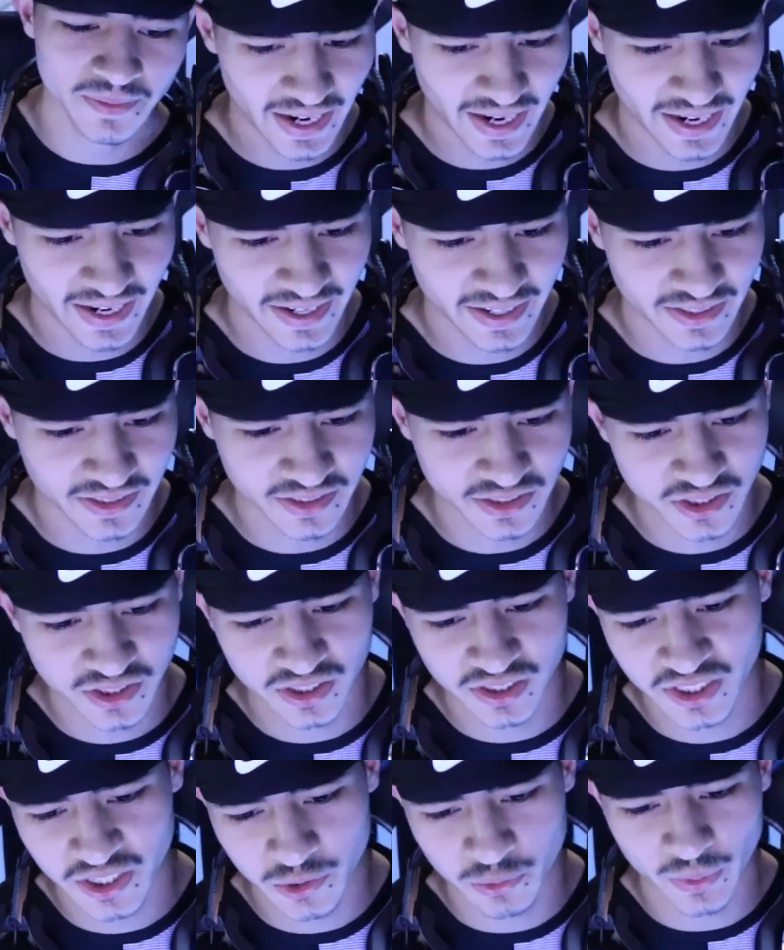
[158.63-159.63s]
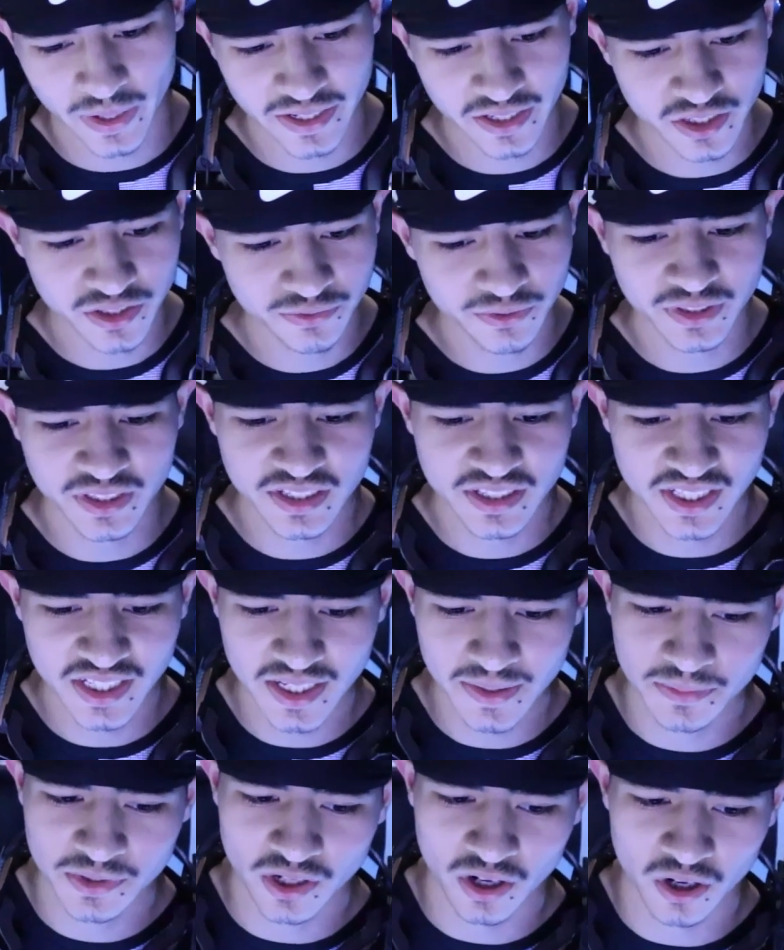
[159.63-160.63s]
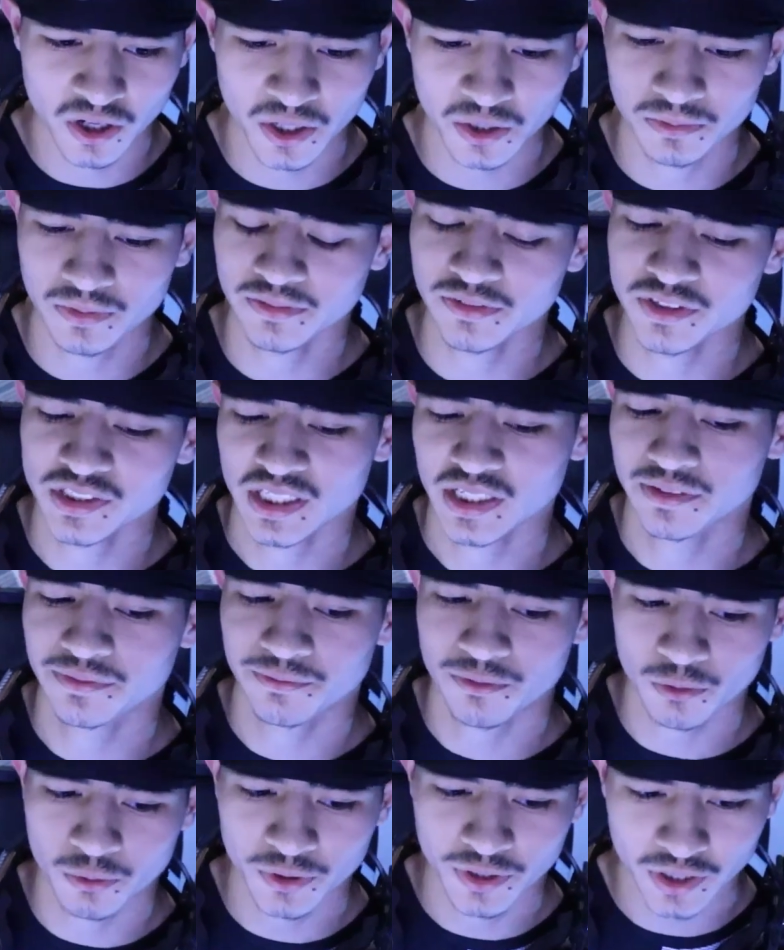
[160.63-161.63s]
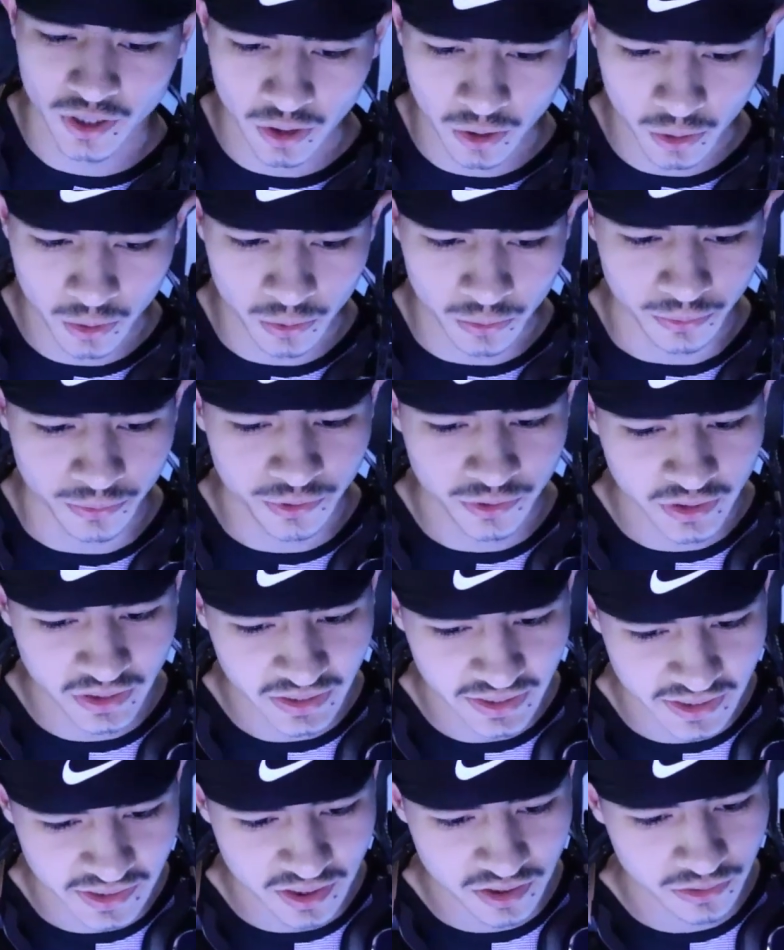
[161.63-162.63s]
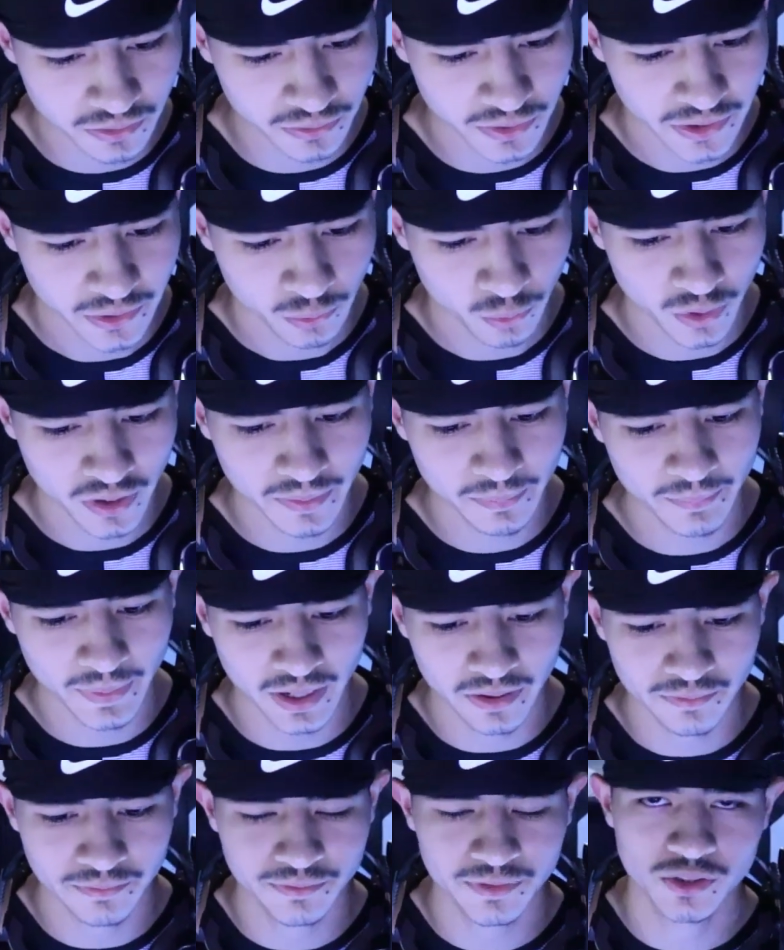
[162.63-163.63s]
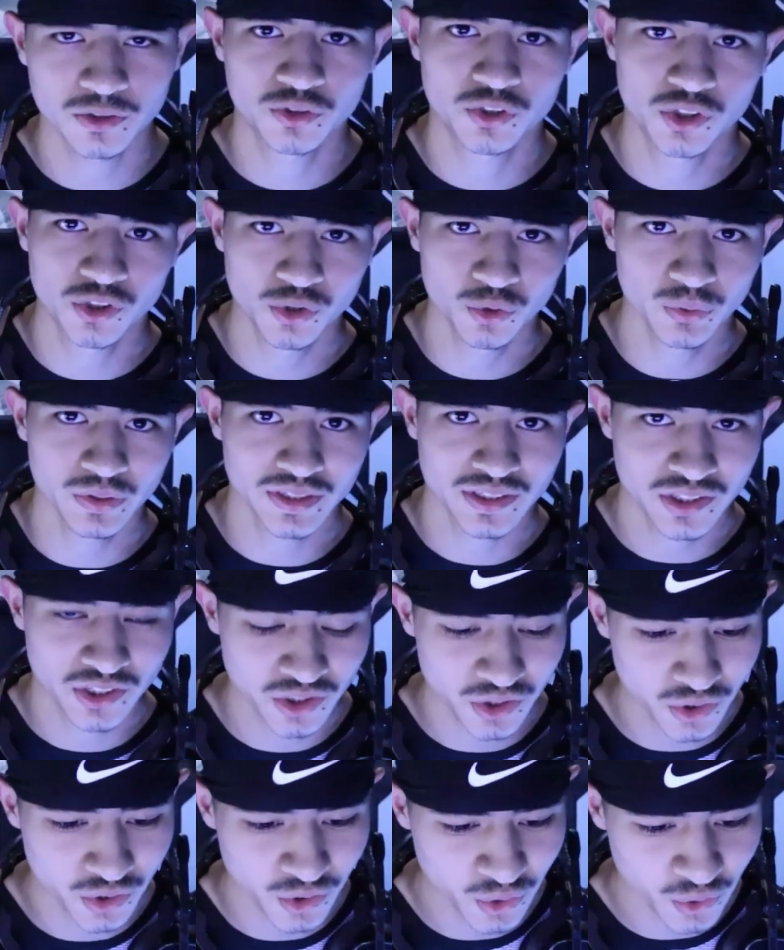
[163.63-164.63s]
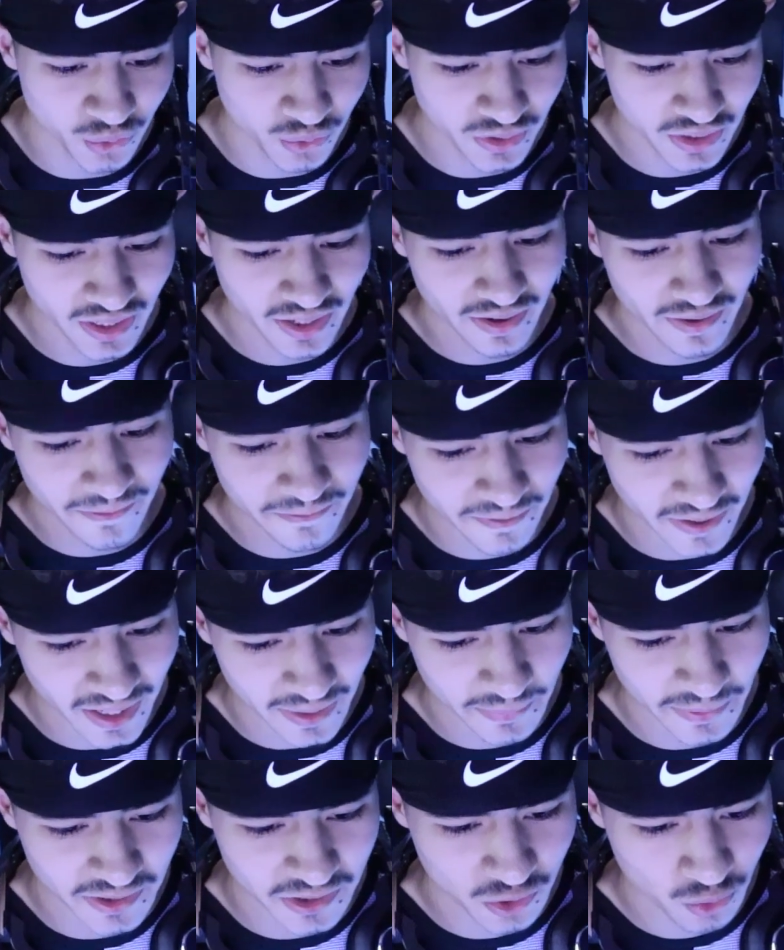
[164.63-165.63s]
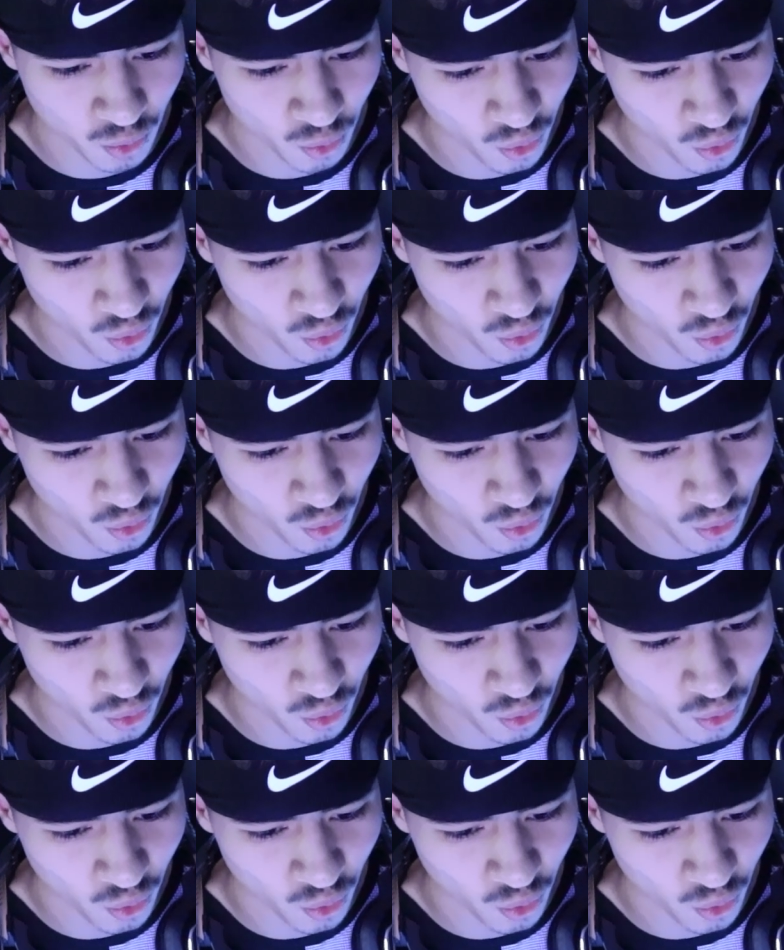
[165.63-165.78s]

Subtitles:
And the records for these teams are Riverside 4-0, Clint 3-1, Mountain View 2-2, Fabens